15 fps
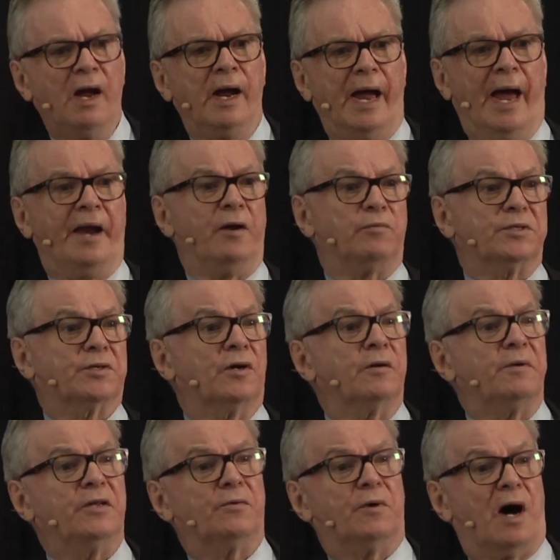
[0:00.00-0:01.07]
And it was going to
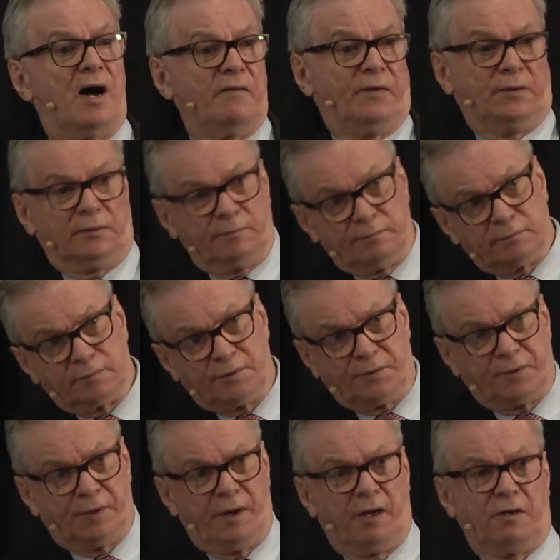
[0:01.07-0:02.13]
be the rival to the
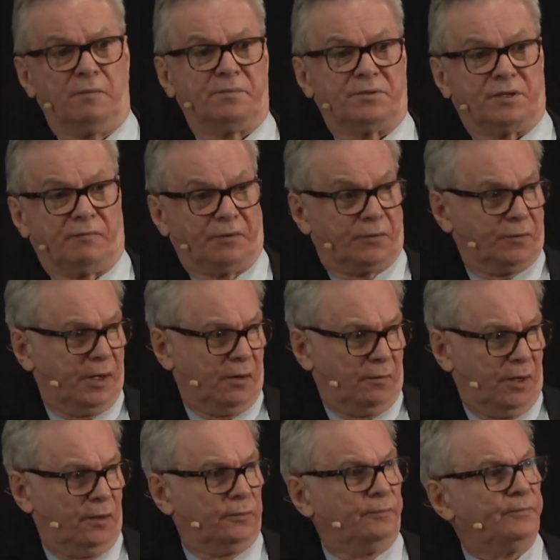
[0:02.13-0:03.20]
Canadian Pacific
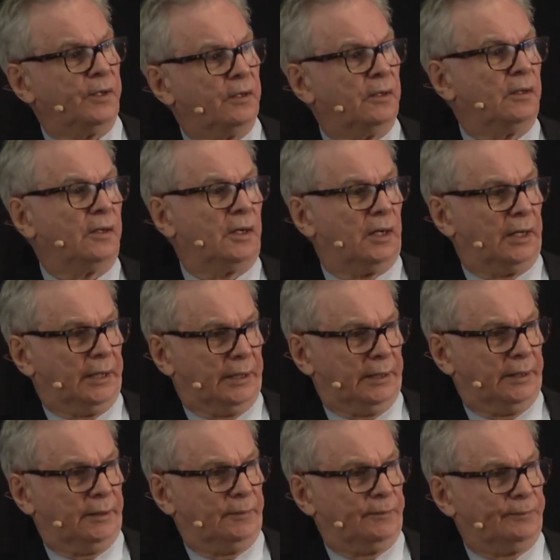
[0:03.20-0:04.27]
Railroad.
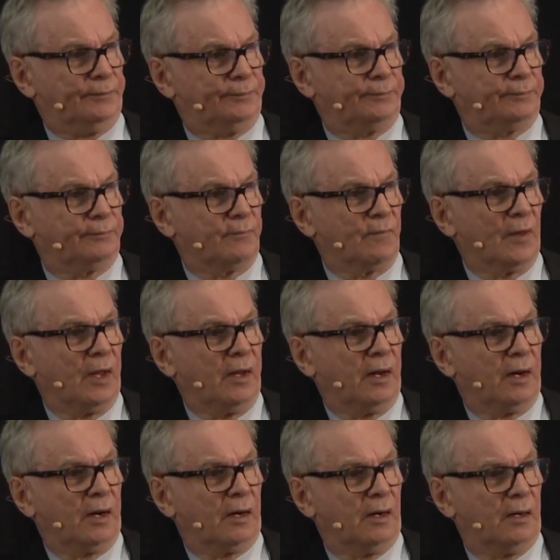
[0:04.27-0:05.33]
Um,
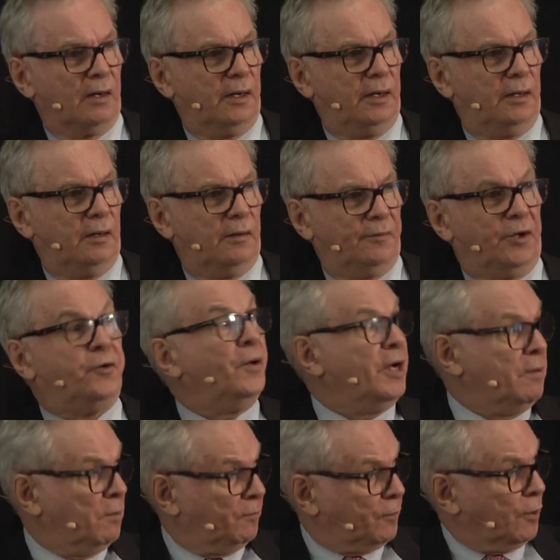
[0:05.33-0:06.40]
the
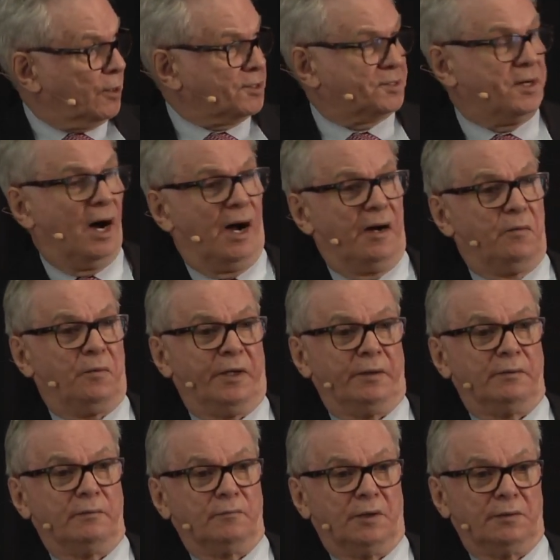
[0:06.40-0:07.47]
dream, of course, died
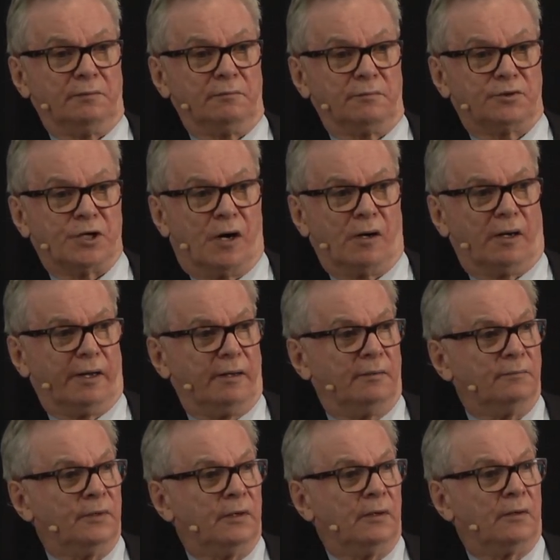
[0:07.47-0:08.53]
when, when Charlie
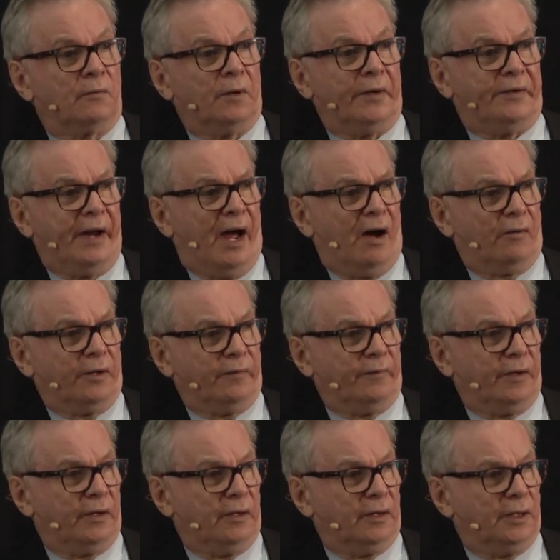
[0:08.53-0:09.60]
went down in
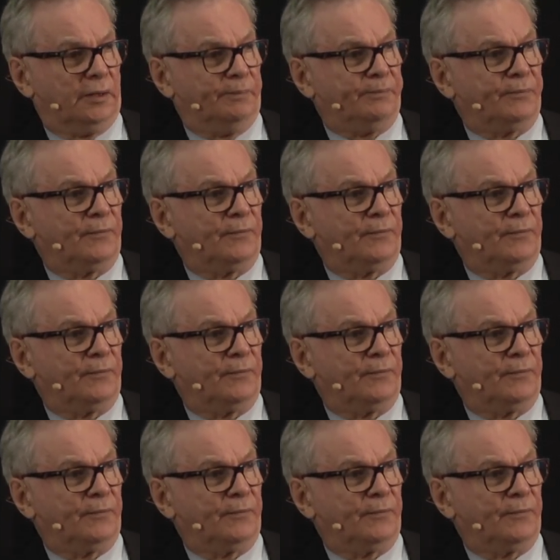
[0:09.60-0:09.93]
the, uh,